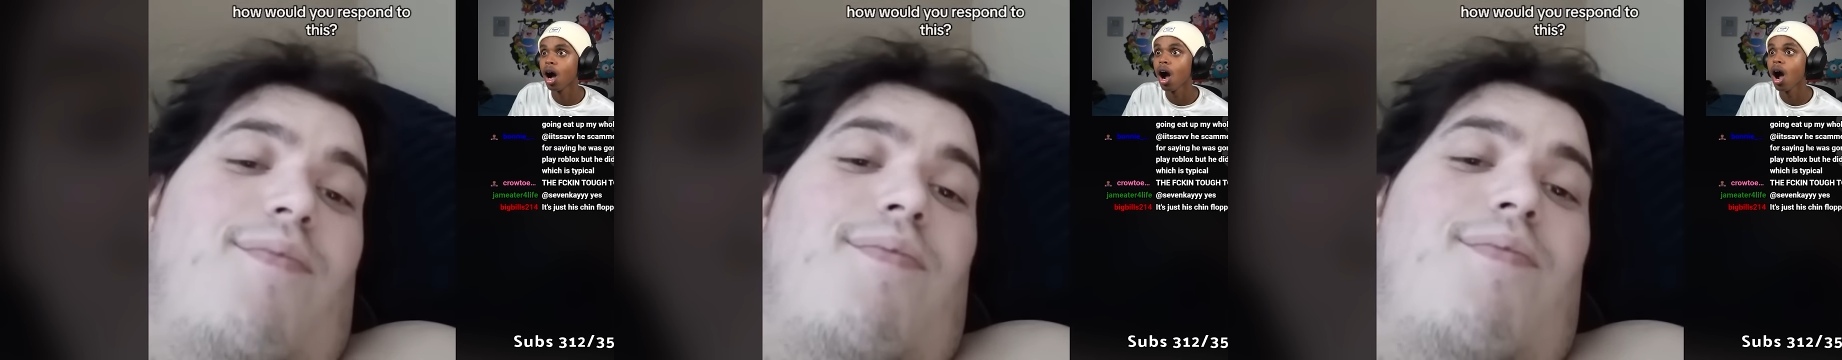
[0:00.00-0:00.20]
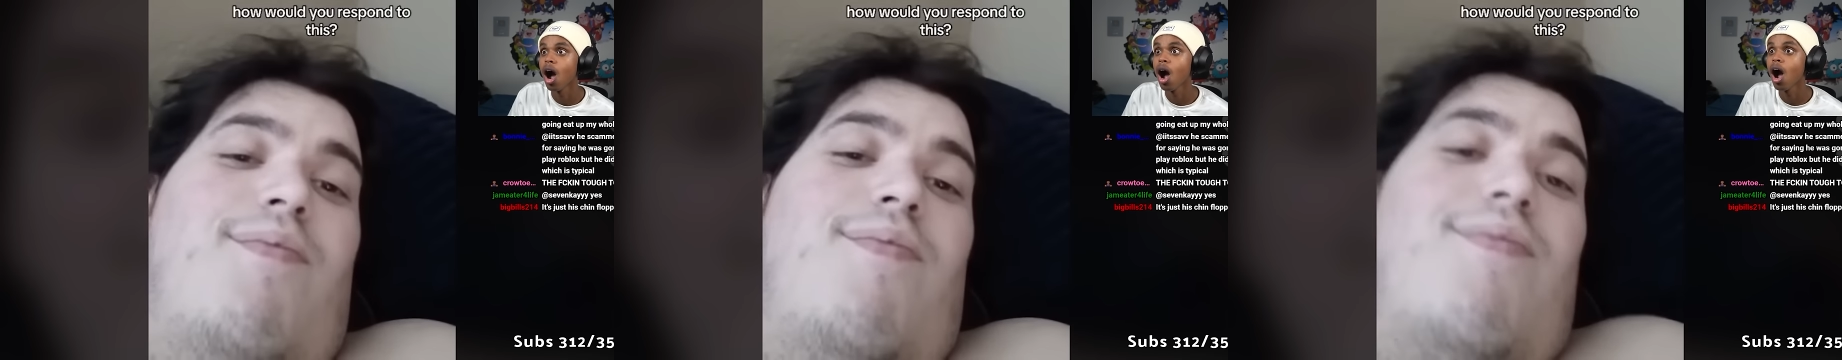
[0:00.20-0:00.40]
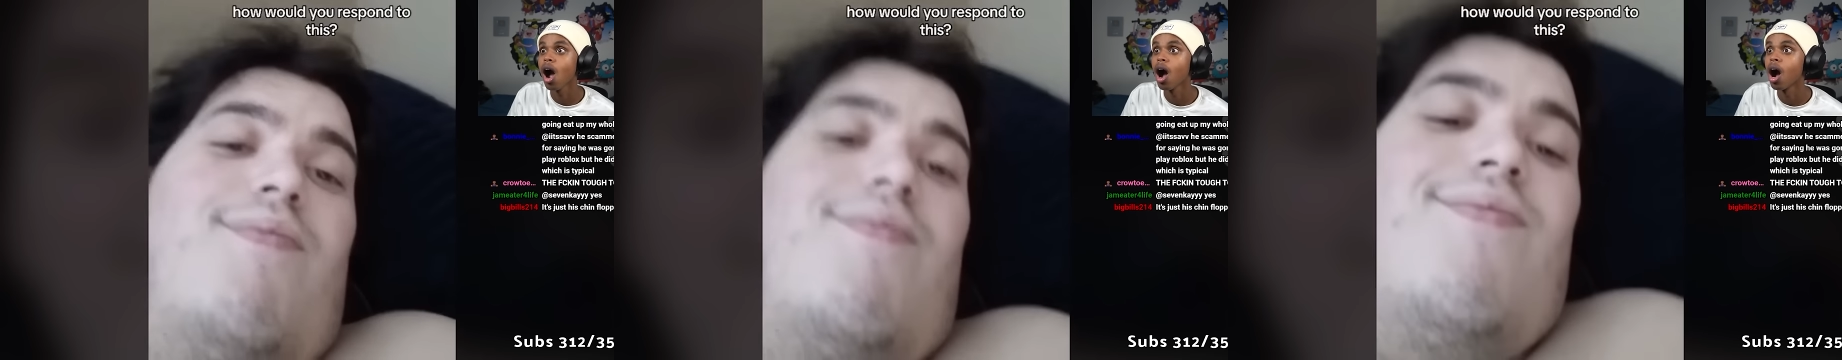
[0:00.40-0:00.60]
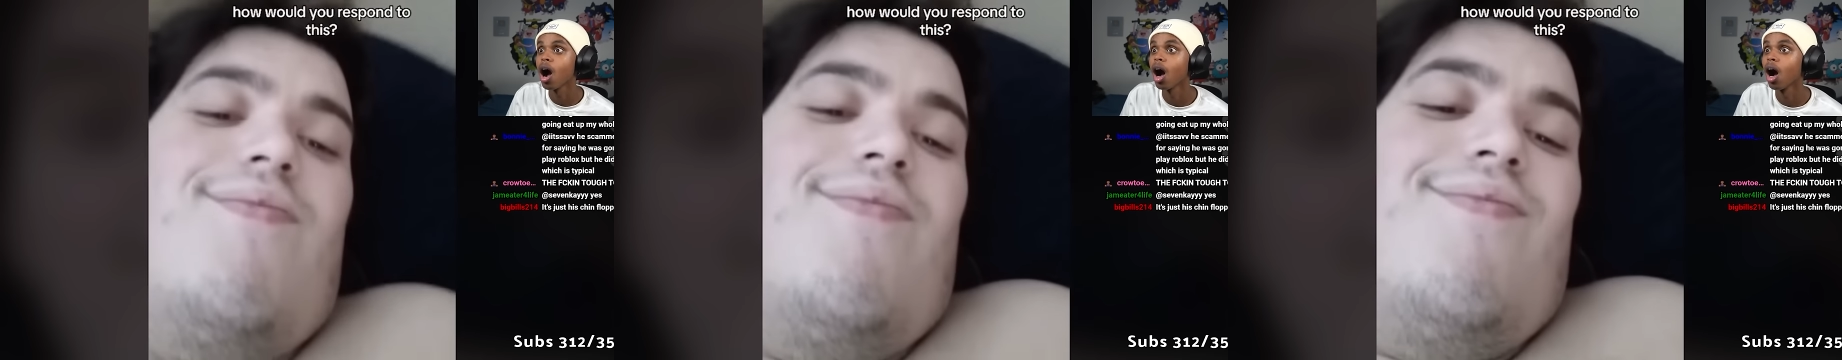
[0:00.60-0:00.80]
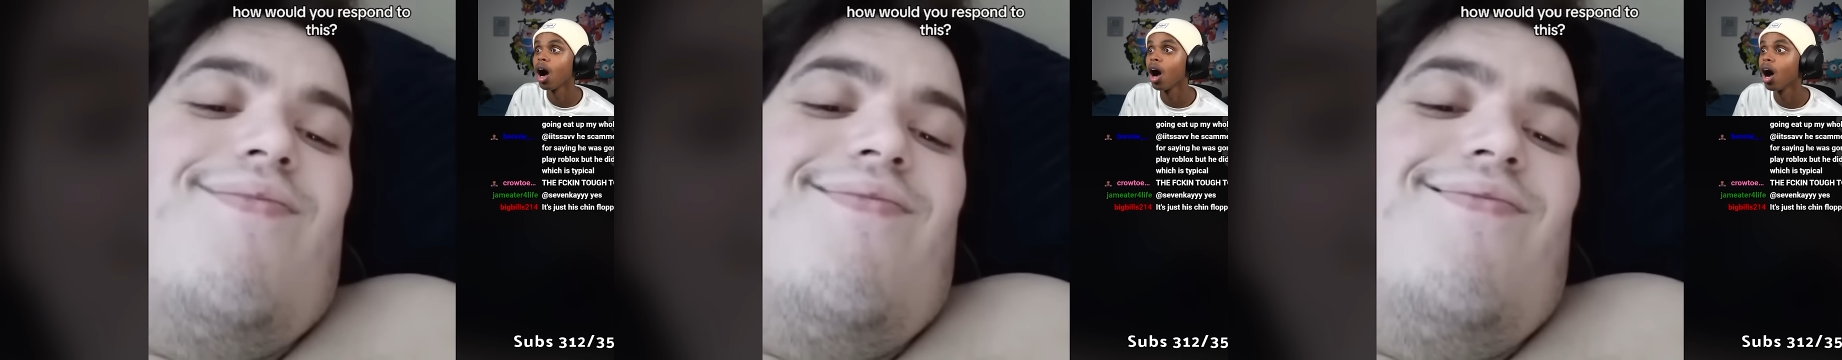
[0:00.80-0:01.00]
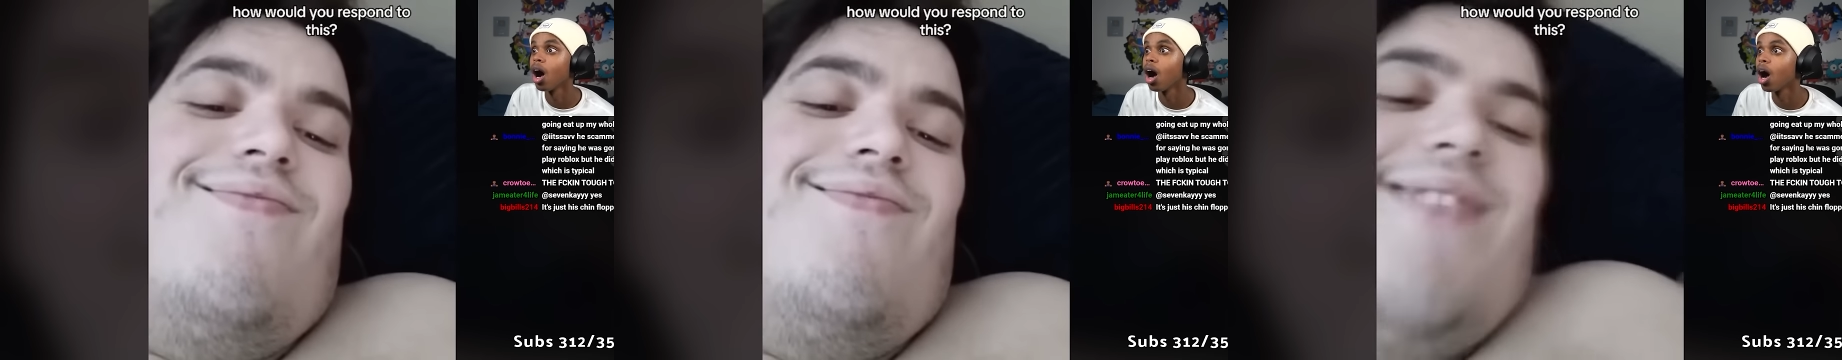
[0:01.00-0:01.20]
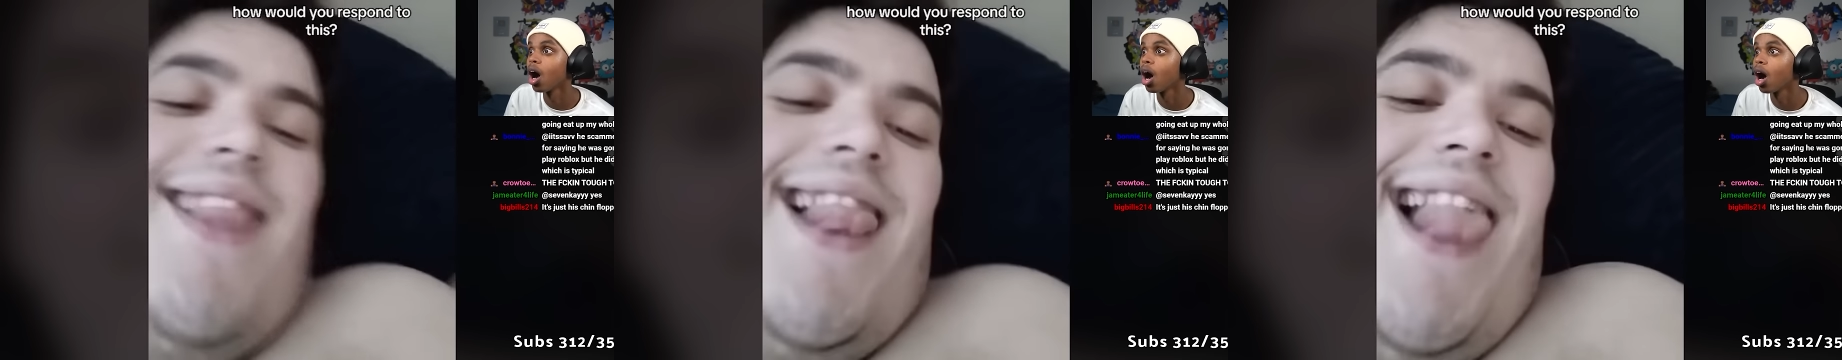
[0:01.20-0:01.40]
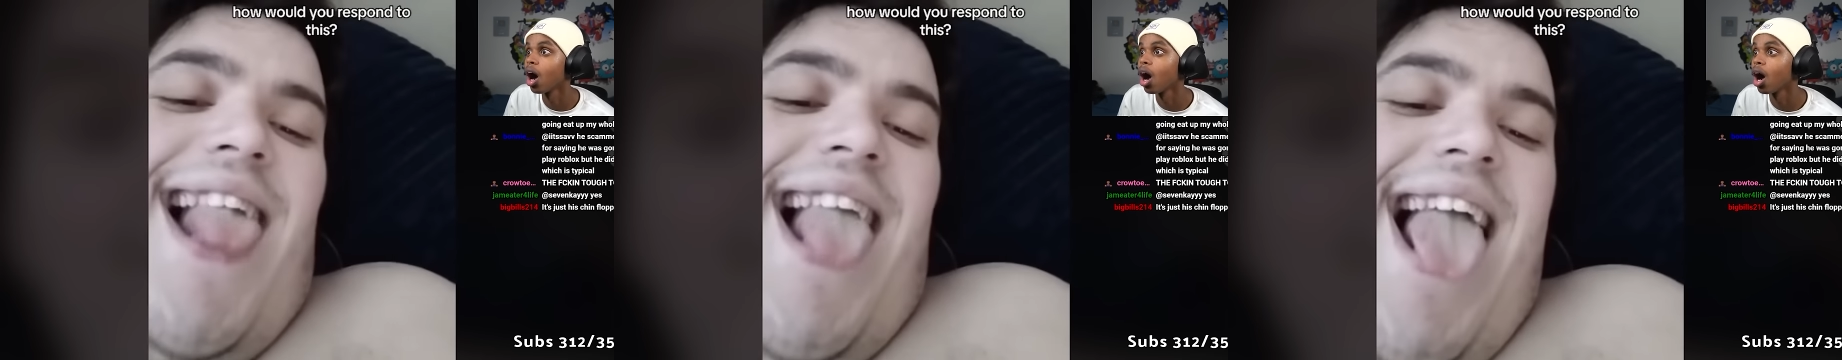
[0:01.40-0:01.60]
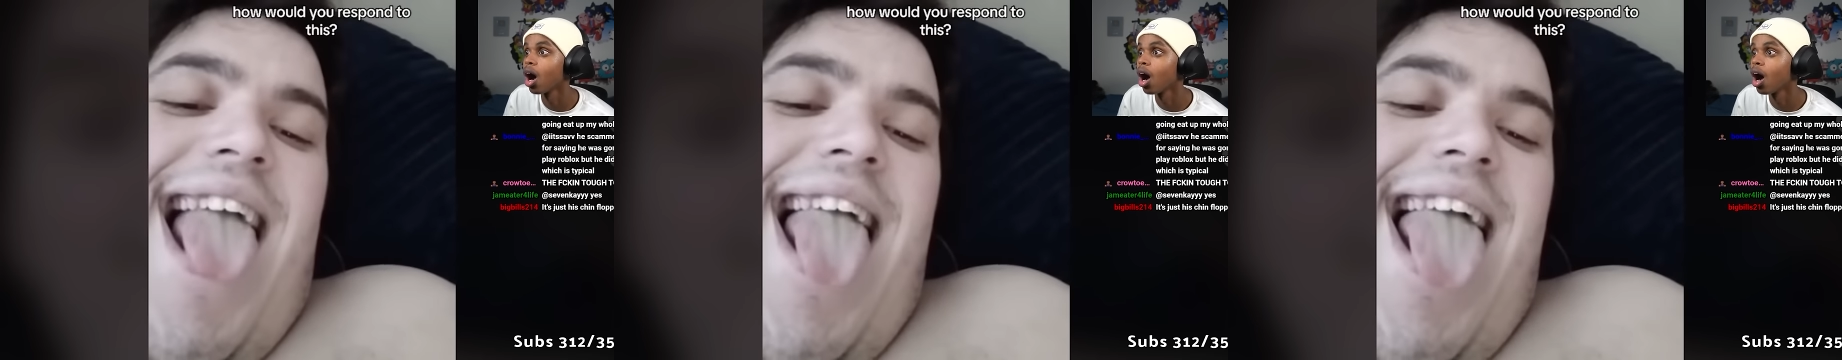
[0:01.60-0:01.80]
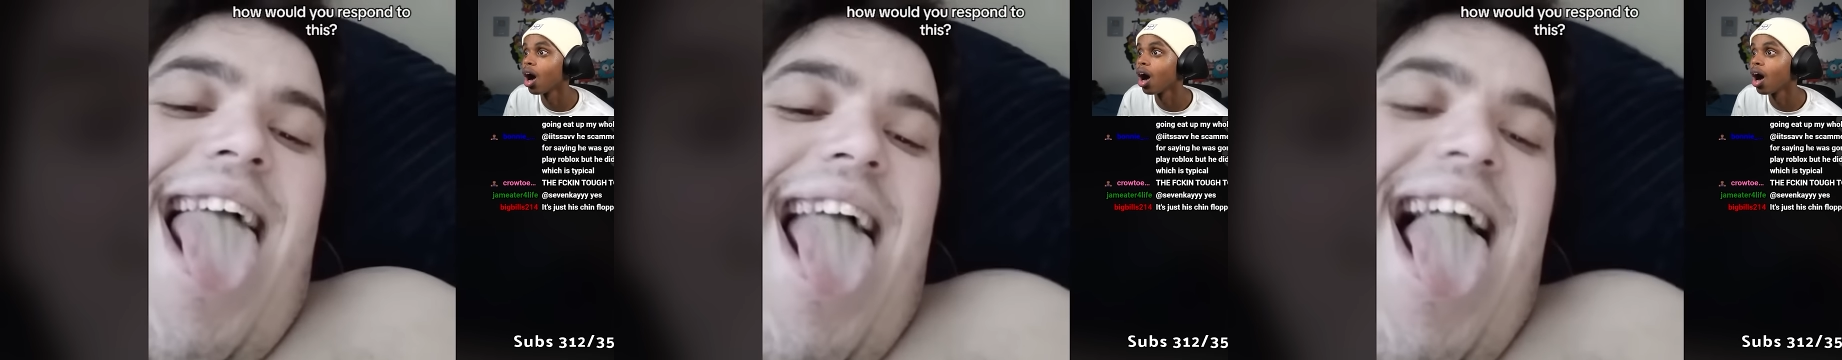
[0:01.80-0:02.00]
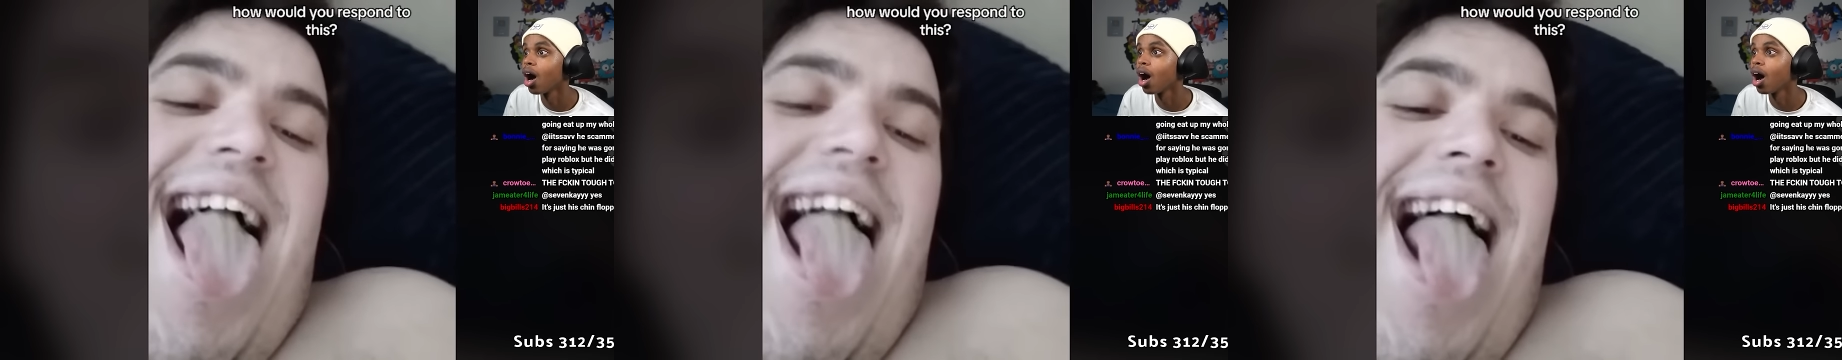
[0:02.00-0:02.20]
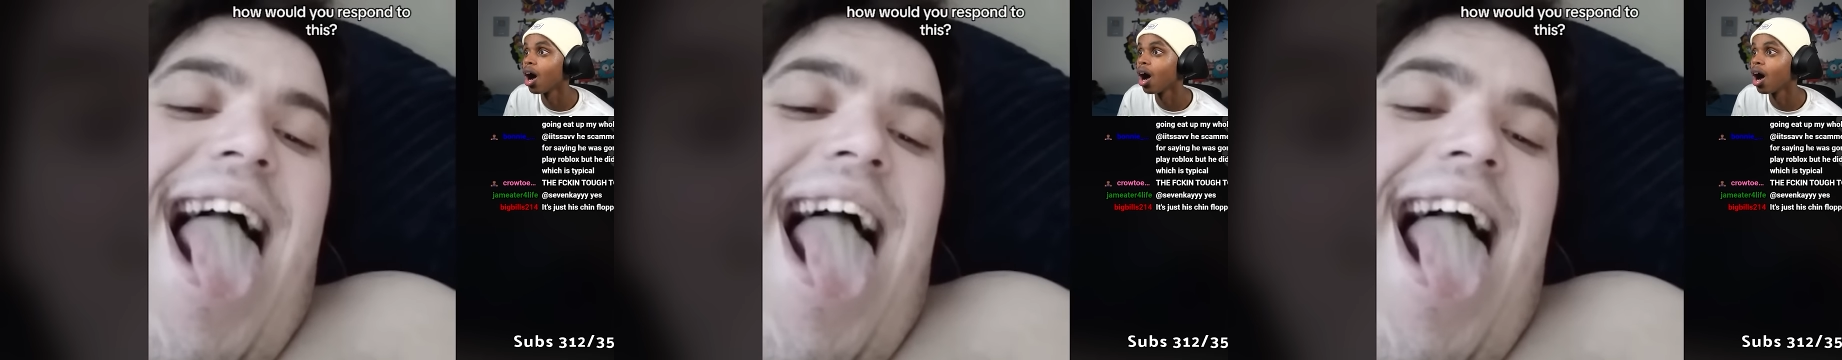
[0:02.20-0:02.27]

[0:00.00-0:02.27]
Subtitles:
(no one is talking)